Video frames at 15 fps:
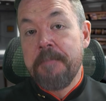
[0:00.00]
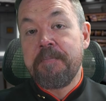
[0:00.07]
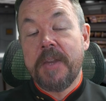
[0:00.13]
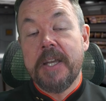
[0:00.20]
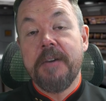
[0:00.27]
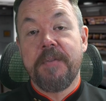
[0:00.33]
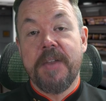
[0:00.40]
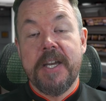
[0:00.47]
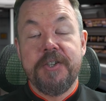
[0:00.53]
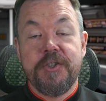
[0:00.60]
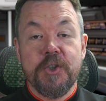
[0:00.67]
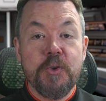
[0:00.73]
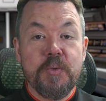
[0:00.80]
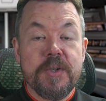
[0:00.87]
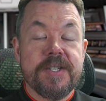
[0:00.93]
If they
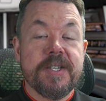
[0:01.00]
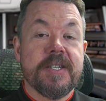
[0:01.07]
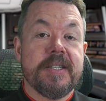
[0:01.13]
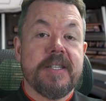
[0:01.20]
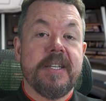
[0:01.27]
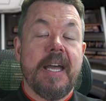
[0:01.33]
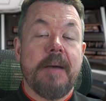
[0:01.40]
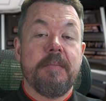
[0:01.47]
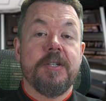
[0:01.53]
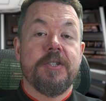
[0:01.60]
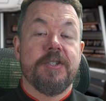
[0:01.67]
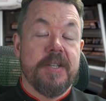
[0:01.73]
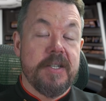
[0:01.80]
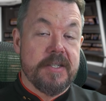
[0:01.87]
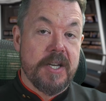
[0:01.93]
do resist the
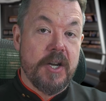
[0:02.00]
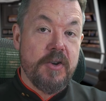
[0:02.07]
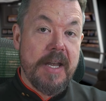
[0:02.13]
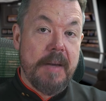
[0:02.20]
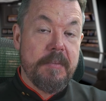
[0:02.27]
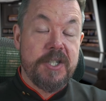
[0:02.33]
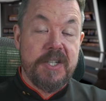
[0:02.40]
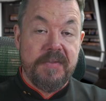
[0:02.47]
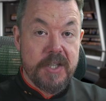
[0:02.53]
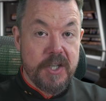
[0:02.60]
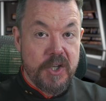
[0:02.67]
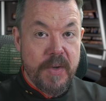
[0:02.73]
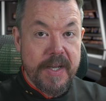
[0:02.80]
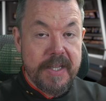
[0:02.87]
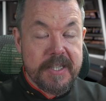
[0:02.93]
damage, there's no damage even though
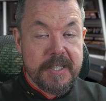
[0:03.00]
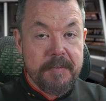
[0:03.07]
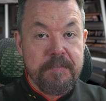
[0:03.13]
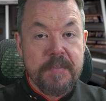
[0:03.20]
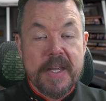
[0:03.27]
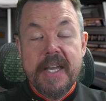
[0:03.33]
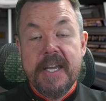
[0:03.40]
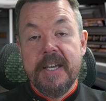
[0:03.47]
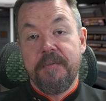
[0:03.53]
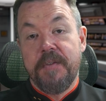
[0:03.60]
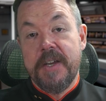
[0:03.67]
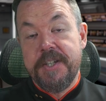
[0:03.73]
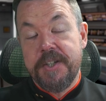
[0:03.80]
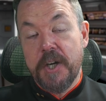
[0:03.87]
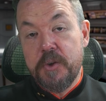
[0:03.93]
you hit them. If
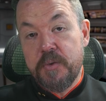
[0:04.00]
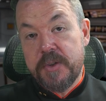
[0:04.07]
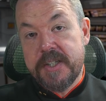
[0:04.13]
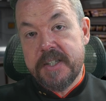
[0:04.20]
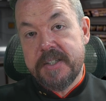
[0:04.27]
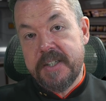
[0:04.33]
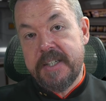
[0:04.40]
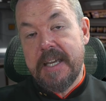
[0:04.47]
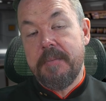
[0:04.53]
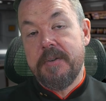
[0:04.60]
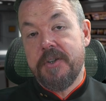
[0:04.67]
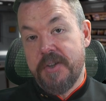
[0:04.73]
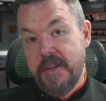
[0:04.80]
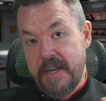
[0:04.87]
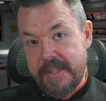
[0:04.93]
they don't resist the
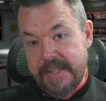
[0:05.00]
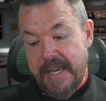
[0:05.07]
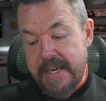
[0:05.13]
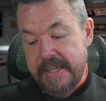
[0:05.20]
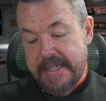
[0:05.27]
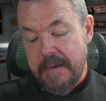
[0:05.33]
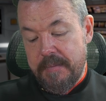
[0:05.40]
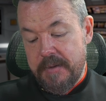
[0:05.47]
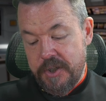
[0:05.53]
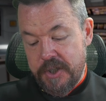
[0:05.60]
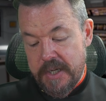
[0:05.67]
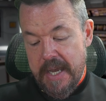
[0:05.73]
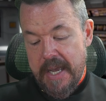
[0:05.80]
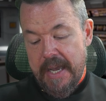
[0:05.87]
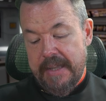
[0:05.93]
damage, they take damage,
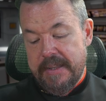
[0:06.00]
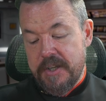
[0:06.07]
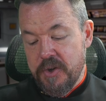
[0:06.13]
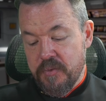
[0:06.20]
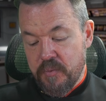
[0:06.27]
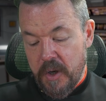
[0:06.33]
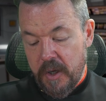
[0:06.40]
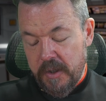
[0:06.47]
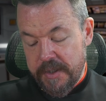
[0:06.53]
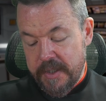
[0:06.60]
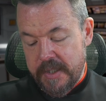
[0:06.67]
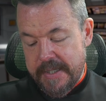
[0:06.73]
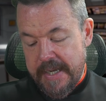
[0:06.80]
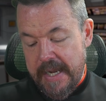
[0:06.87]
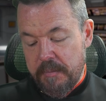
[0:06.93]
and then you roll on a
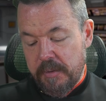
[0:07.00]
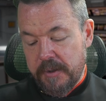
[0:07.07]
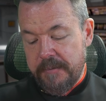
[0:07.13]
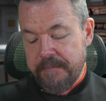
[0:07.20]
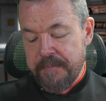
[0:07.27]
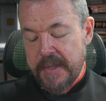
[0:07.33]
table.